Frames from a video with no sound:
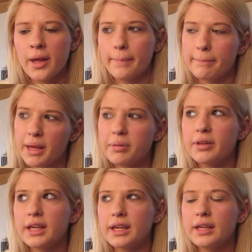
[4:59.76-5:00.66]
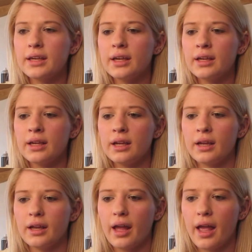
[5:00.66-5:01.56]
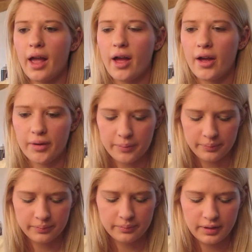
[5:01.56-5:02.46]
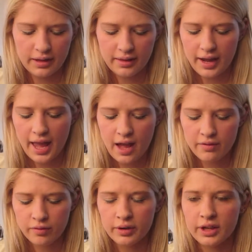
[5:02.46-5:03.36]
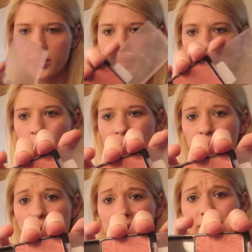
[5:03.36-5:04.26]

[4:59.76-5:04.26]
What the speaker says: Maybelline. And then I have one here by Wet n Wild.